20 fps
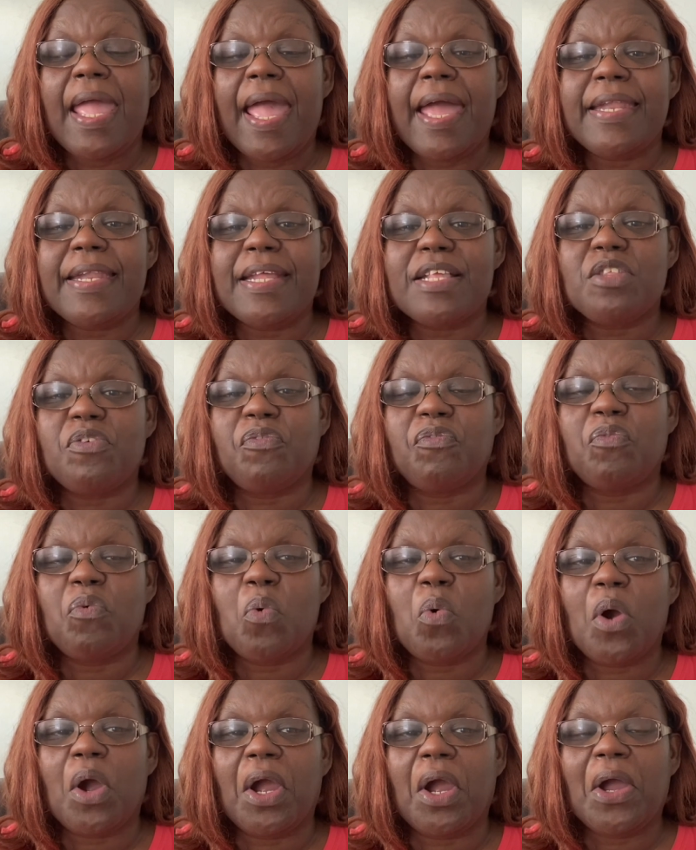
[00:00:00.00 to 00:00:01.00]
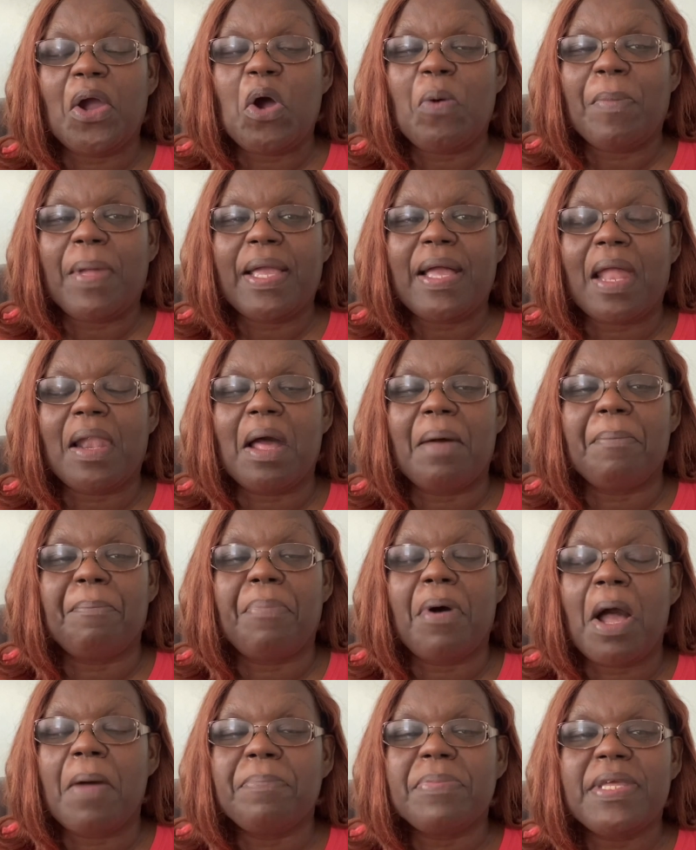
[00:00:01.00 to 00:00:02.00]
and it's for, oh my God, a
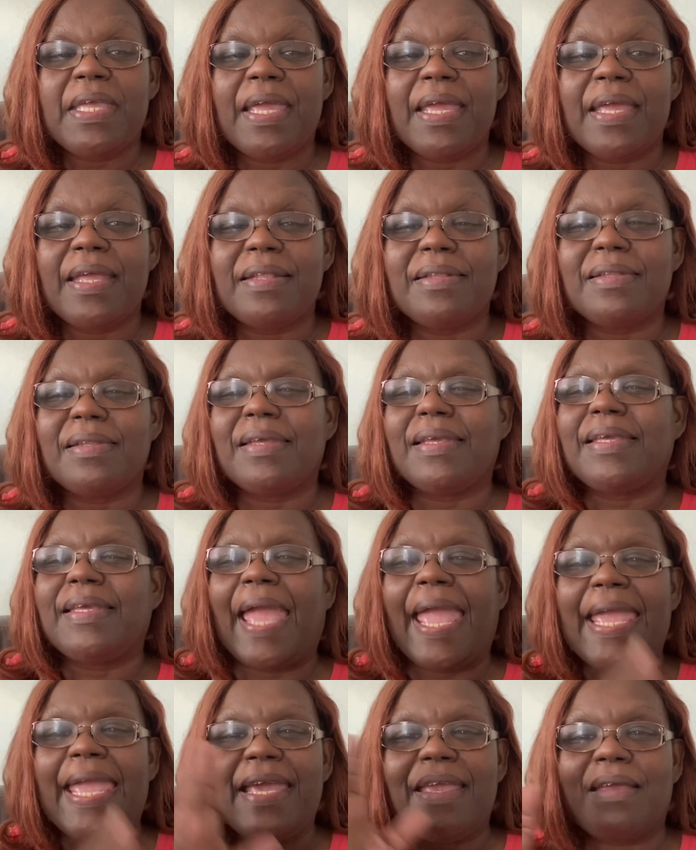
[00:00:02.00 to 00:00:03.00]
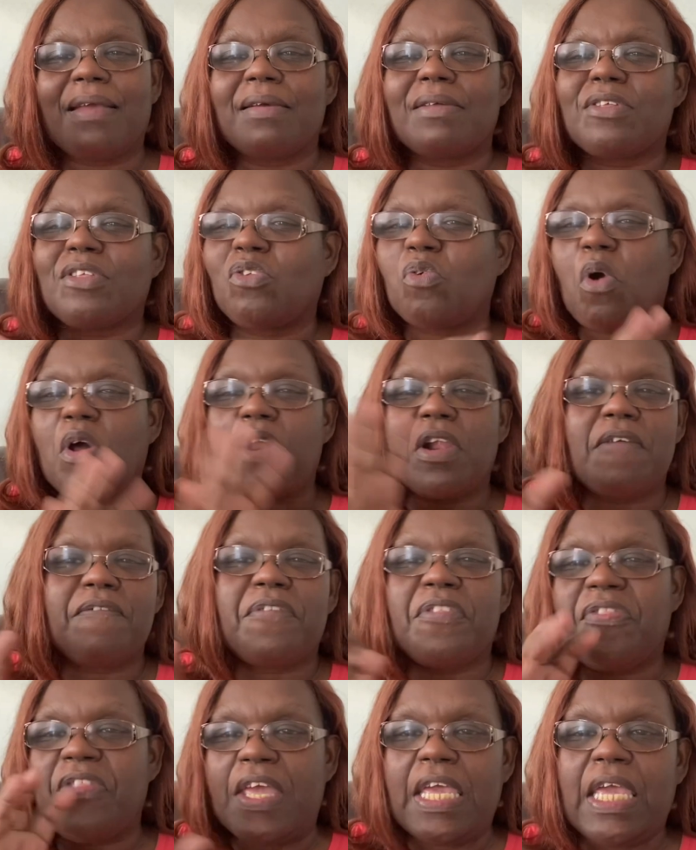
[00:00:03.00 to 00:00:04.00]
pumpkin cake sort of
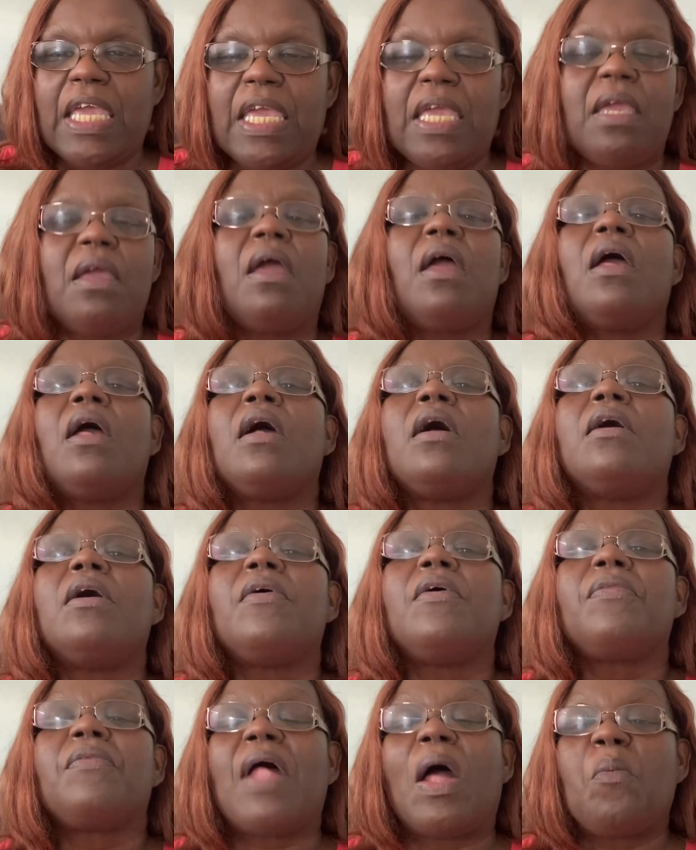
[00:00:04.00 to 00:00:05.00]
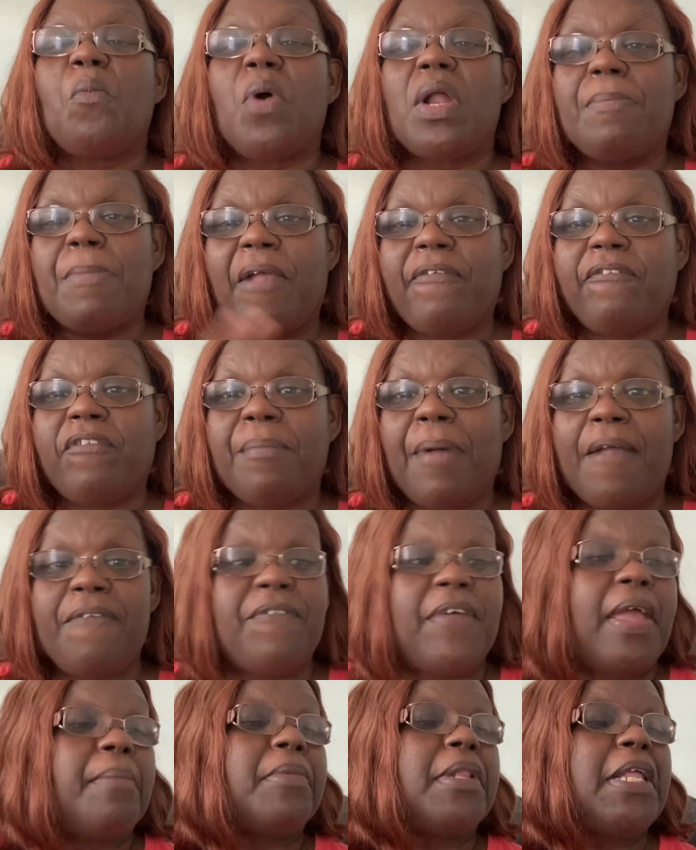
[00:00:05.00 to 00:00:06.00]
thingy that I want to make for my
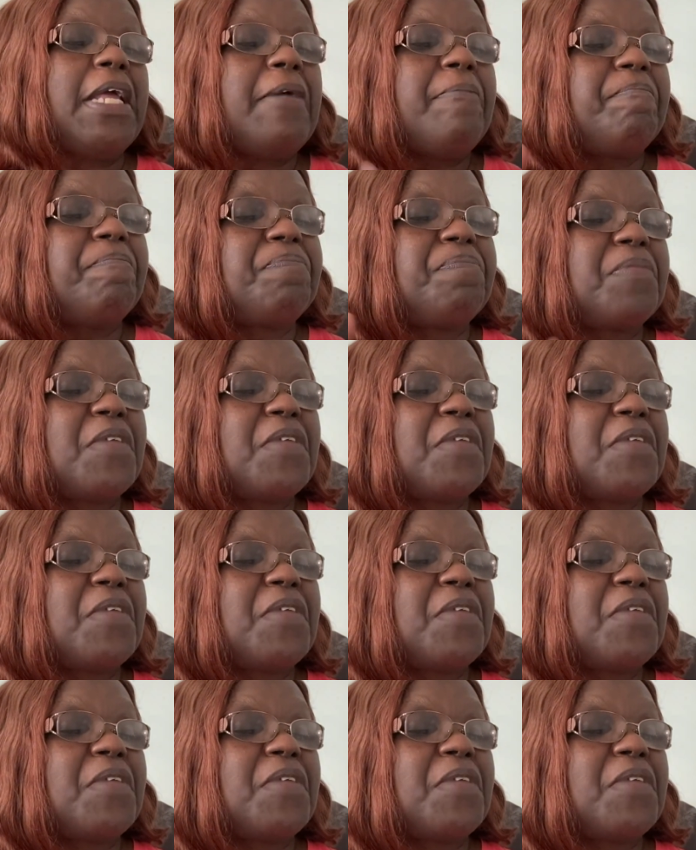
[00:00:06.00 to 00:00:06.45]
family.